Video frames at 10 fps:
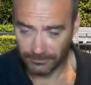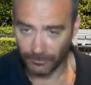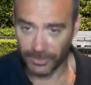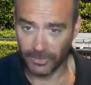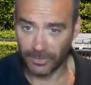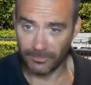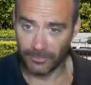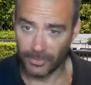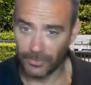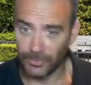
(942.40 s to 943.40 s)
which I've
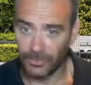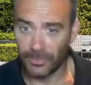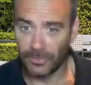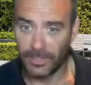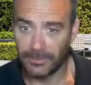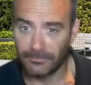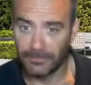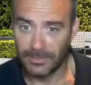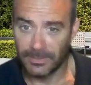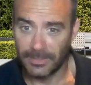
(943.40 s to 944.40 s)
got to do tonight
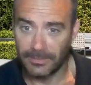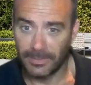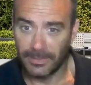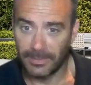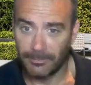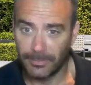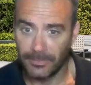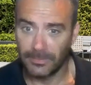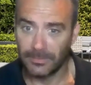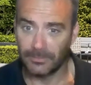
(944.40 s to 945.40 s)
to set that up.
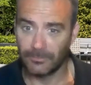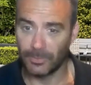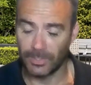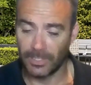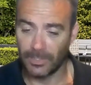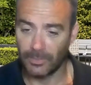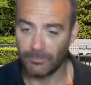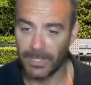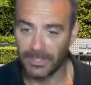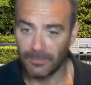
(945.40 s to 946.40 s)
With
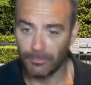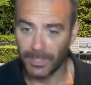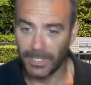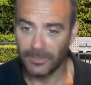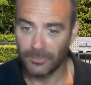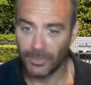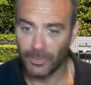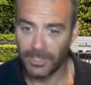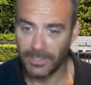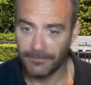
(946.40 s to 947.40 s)
mainly the plants will be
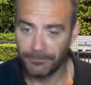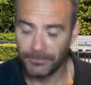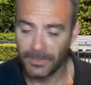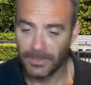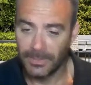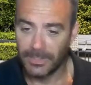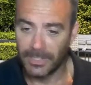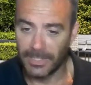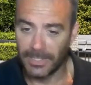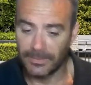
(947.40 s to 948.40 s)
on there,
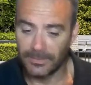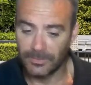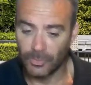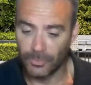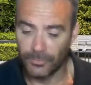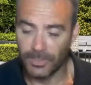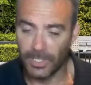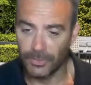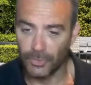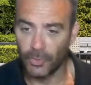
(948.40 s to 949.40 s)
and
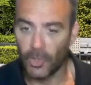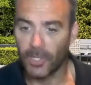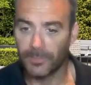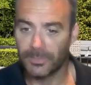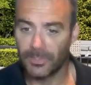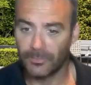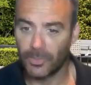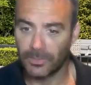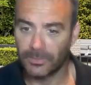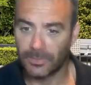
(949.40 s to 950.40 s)
certain items that I've
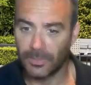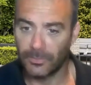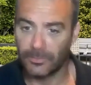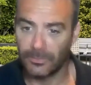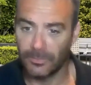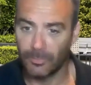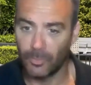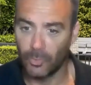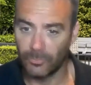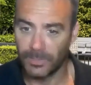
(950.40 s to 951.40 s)
got. So
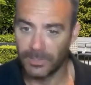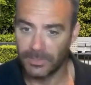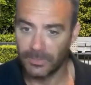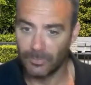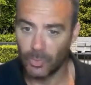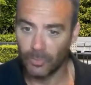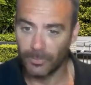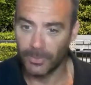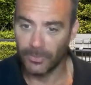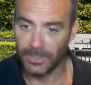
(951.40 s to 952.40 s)
the steel ball will
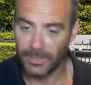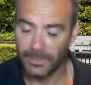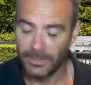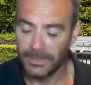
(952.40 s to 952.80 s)
be on there.